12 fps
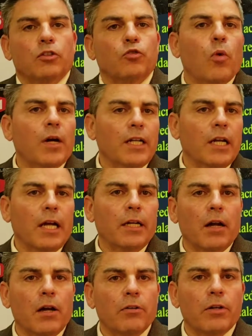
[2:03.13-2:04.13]

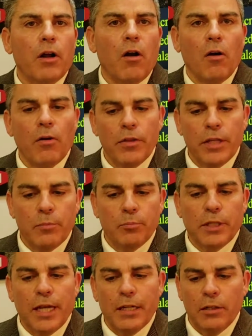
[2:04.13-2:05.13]
2,900 are the
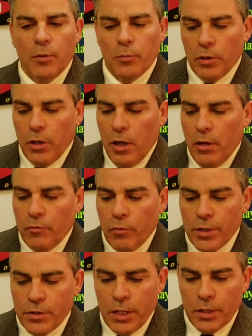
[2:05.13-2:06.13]
planned number of
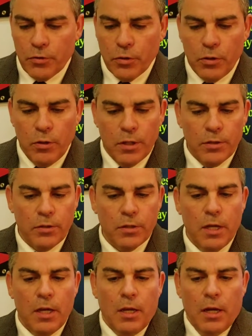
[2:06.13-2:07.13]
residential units
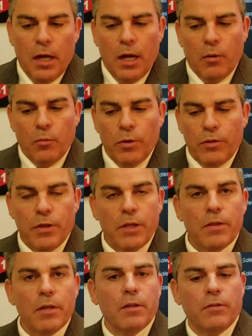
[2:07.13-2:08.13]
uh,
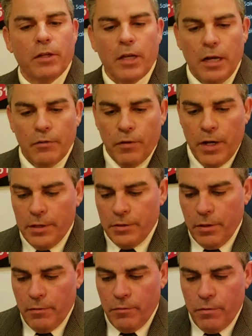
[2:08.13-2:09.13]
within the confines
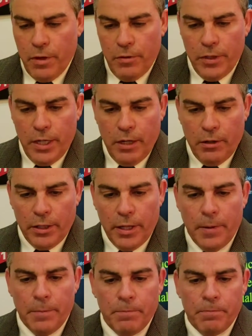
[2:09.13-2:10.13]
of the
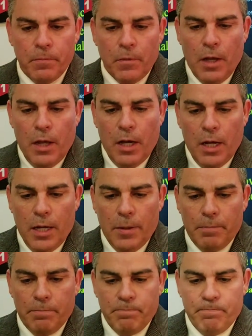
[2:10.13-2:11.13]
area.
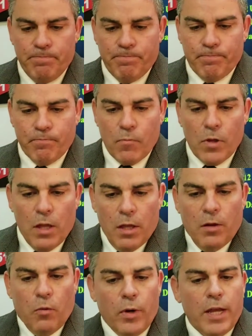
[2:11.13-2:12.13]
Um,
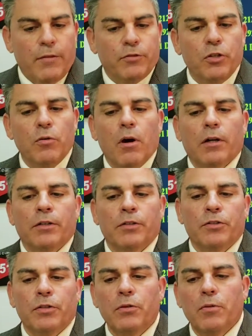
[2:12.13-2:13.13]
we have
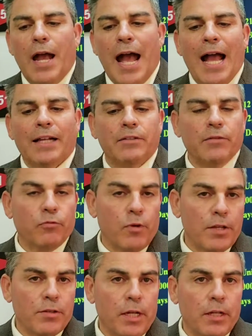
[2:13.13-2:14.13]
202 active
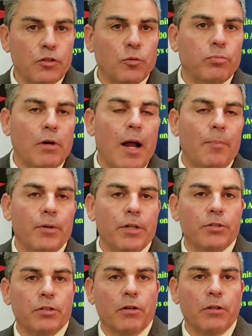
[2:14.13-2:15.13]
residential
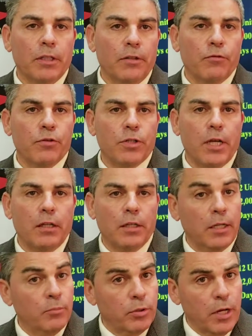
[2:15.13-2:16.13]
properties currently for sale
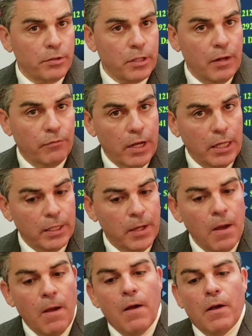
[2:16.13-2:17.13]
in Prescott Valley.